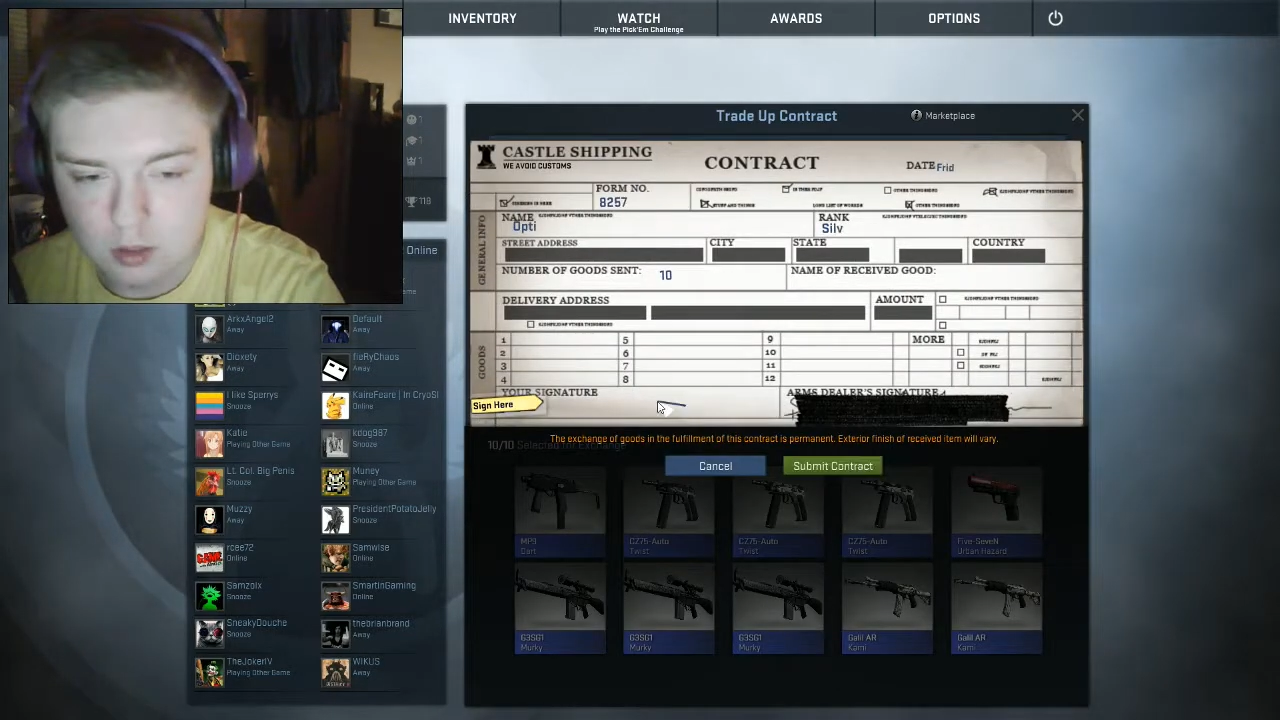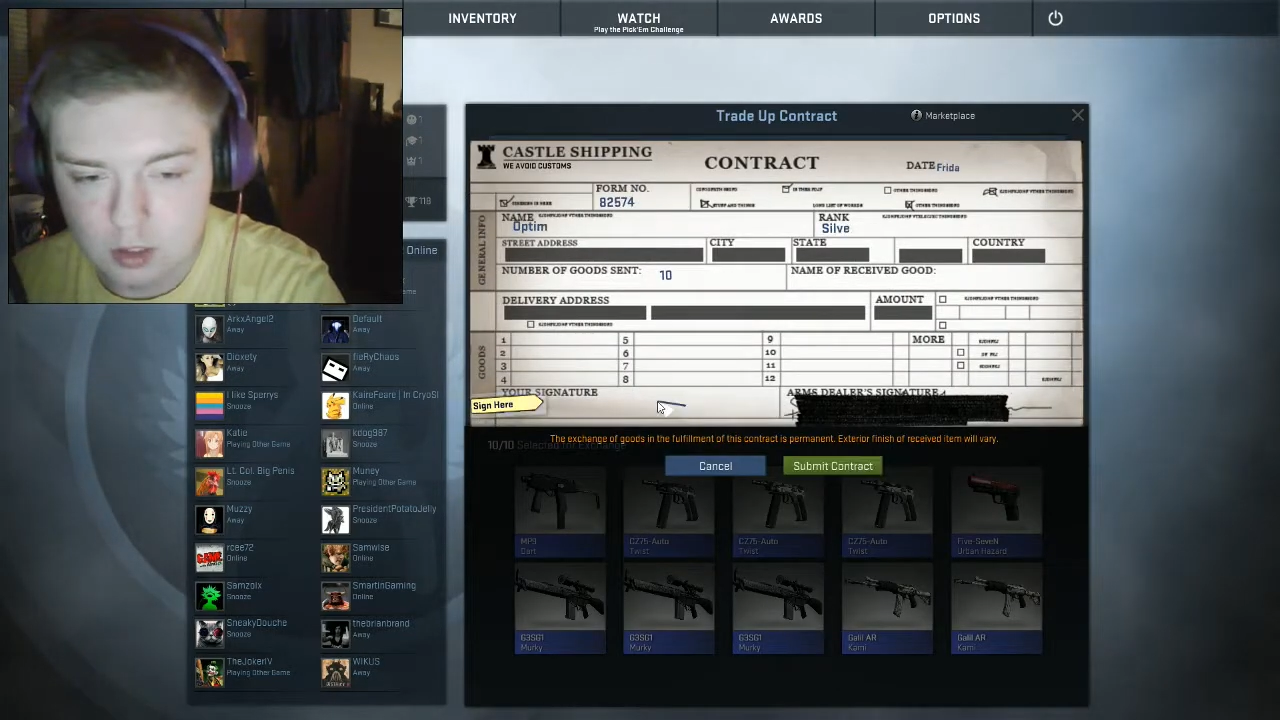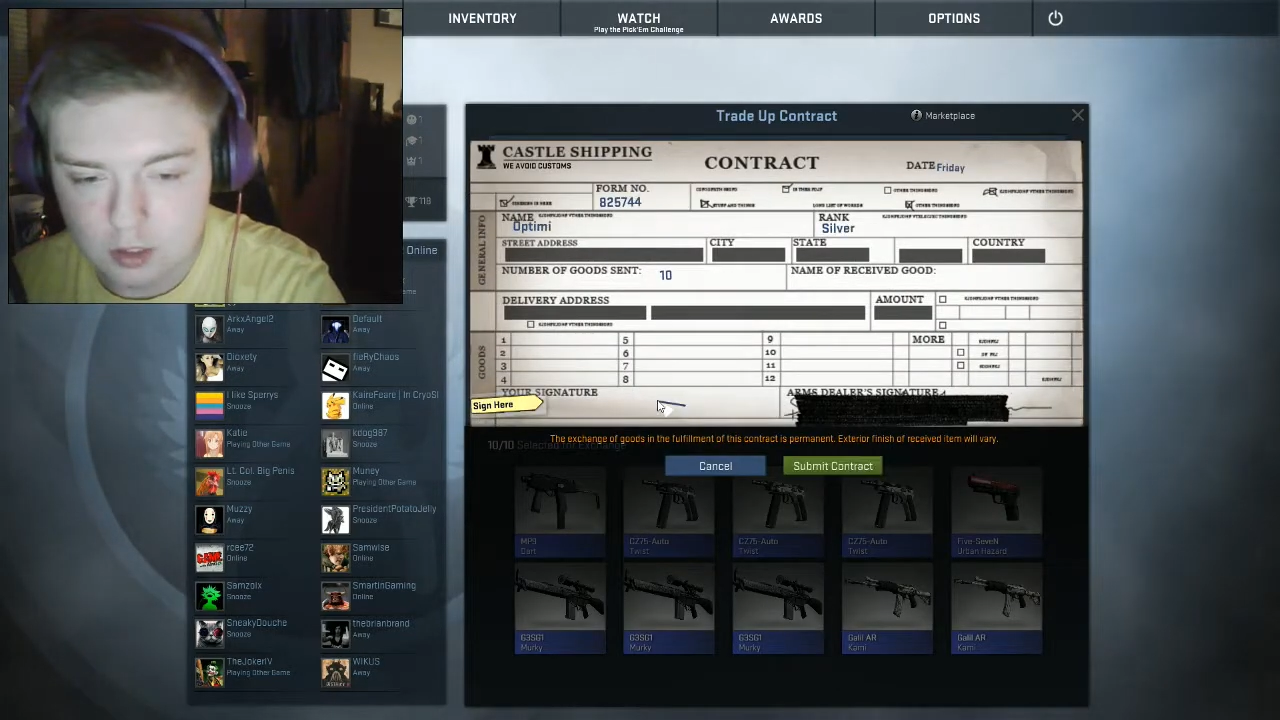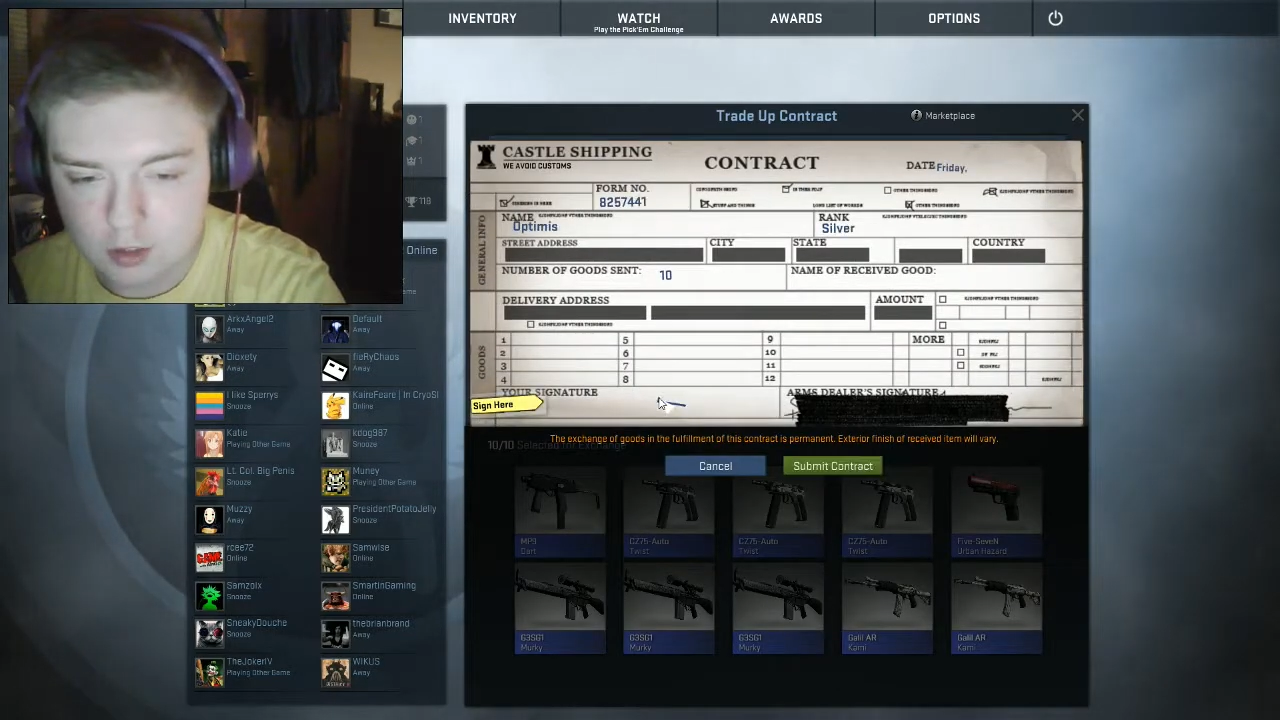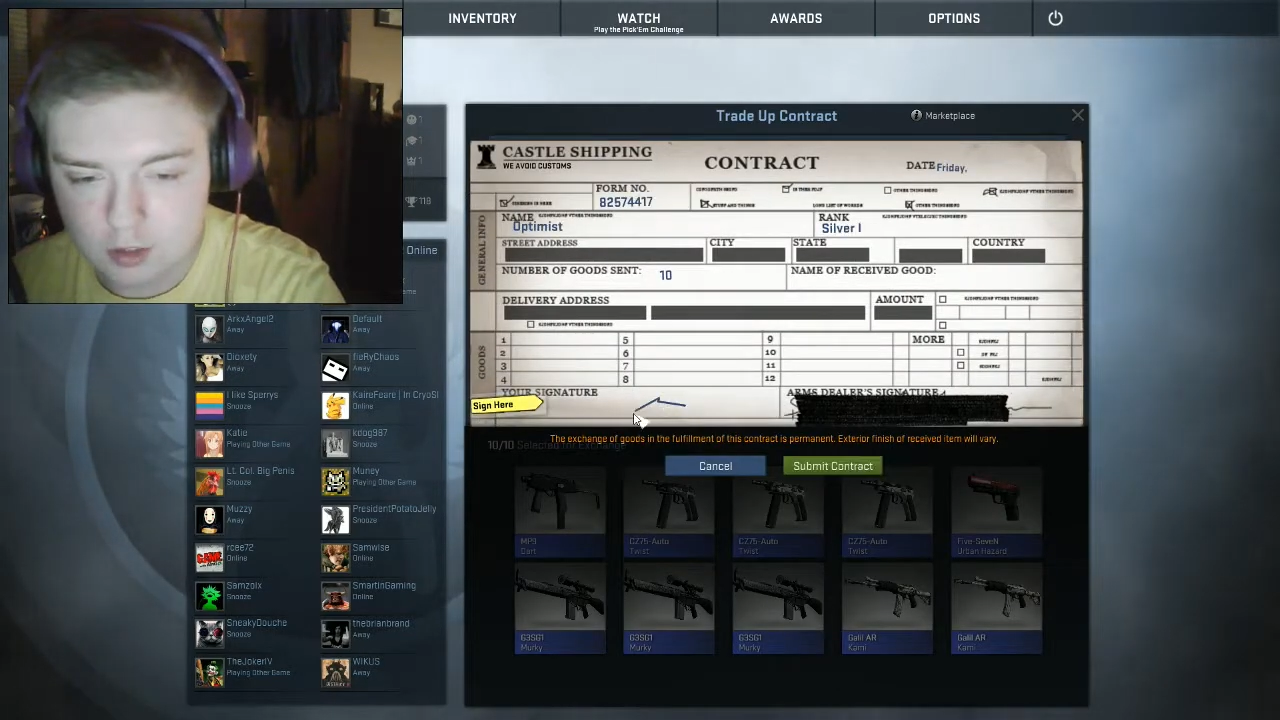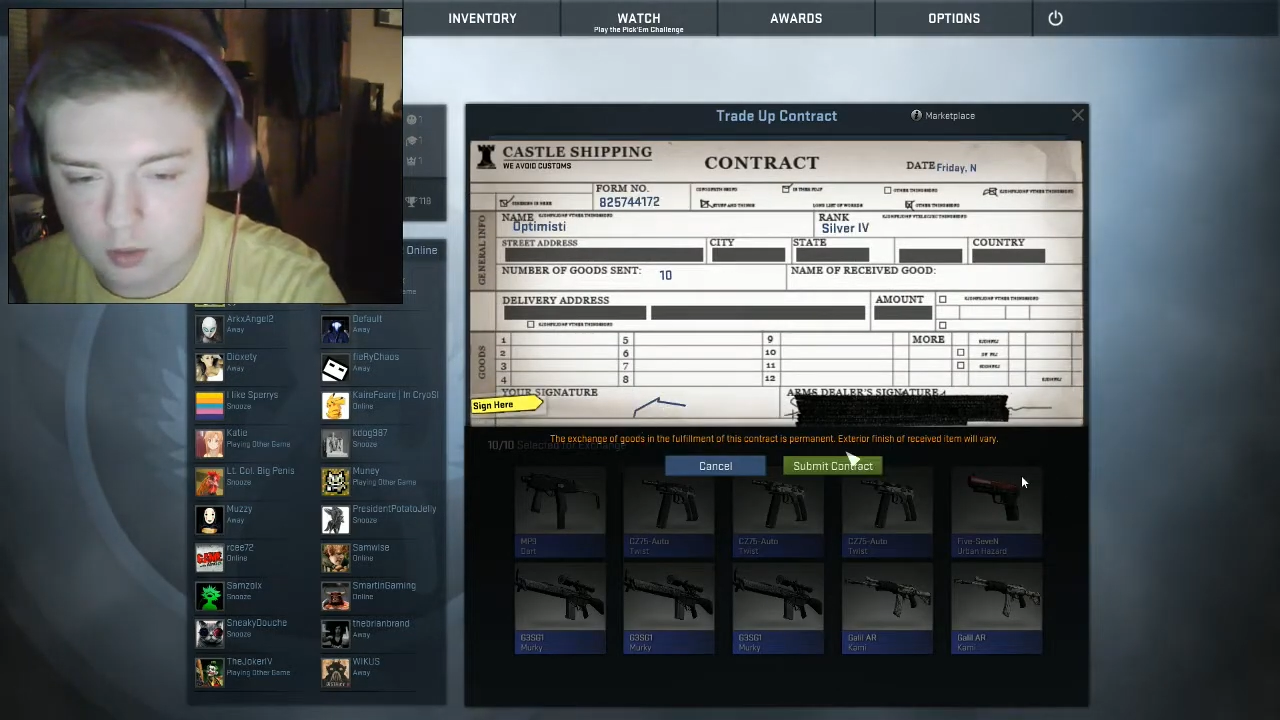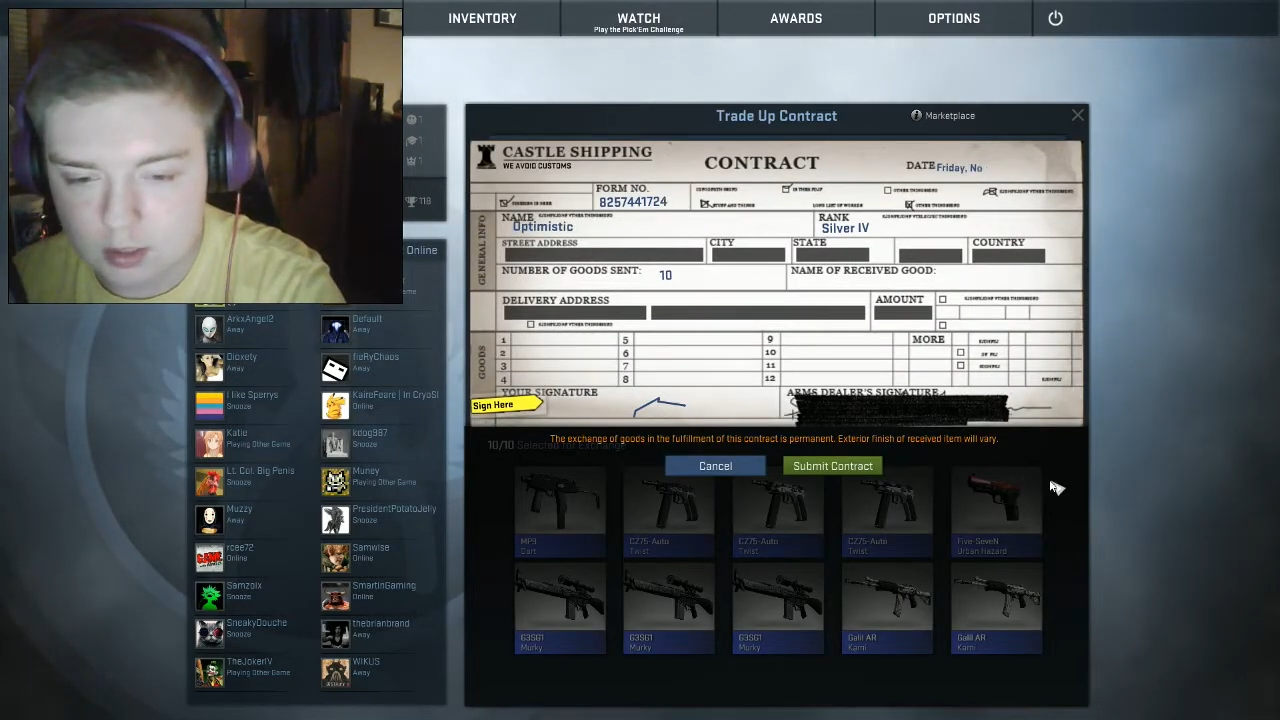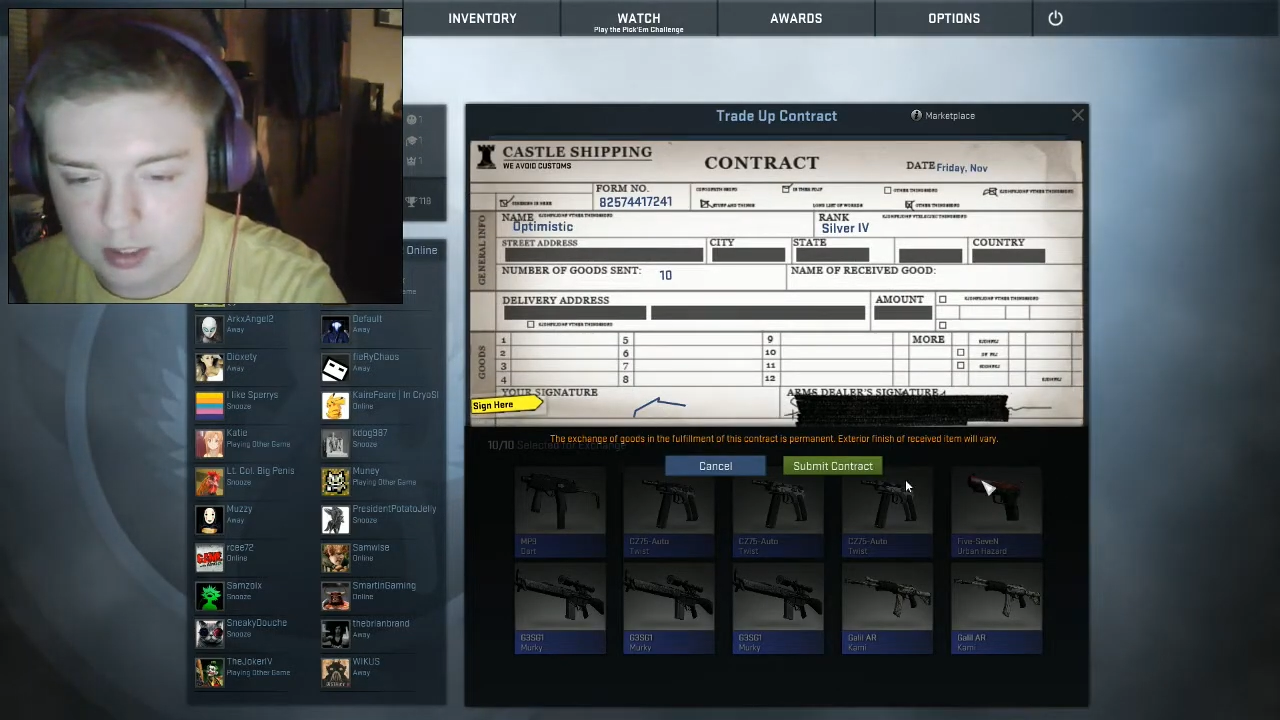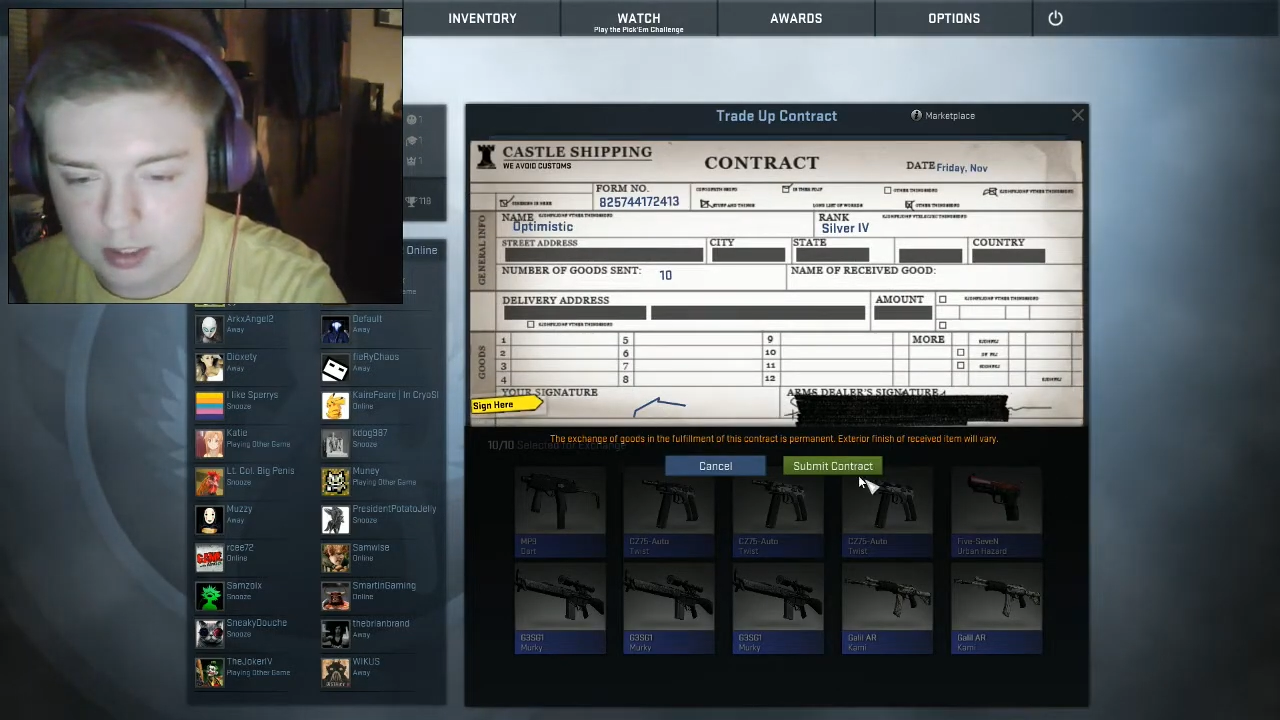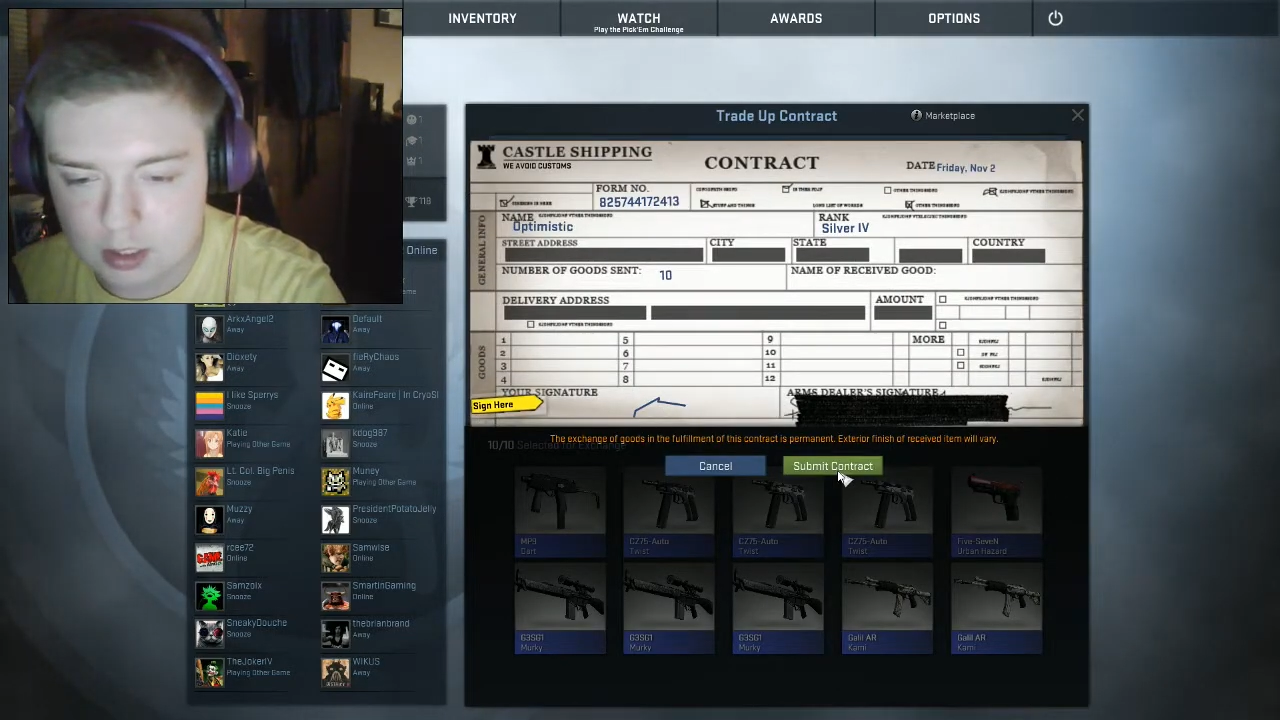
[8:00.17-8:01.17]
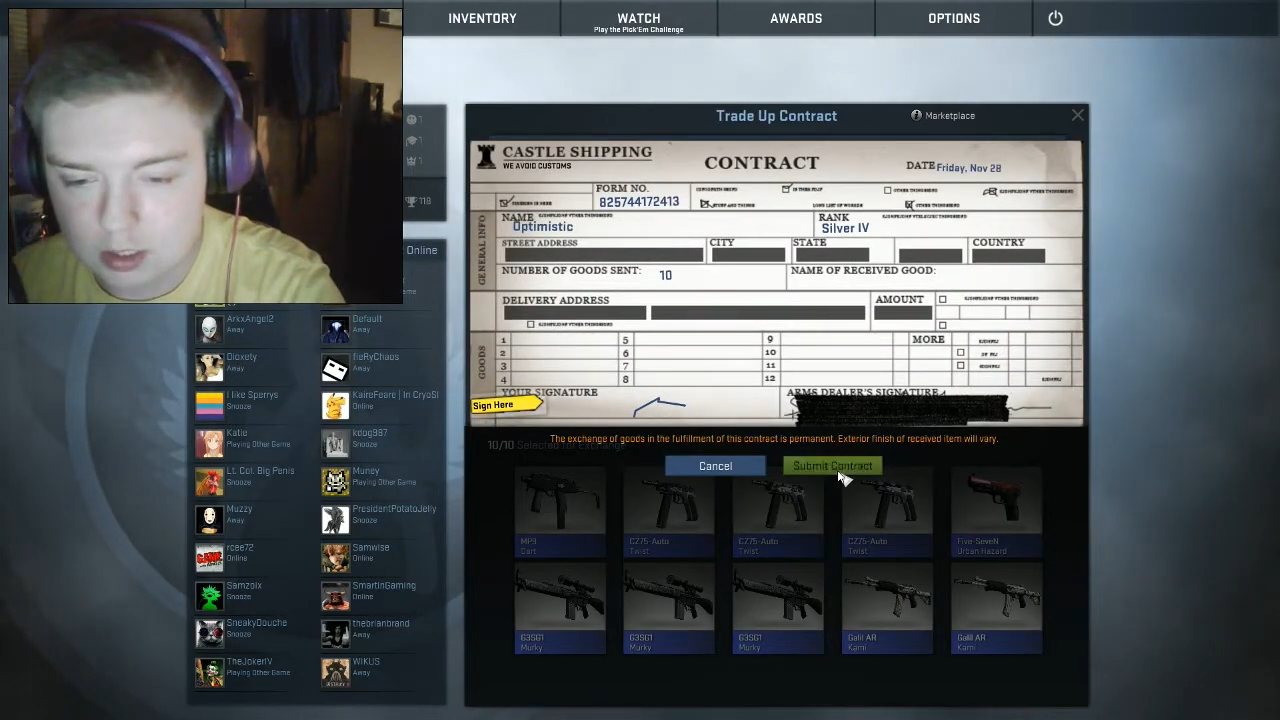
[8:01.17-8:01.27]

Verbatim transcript: Don't care.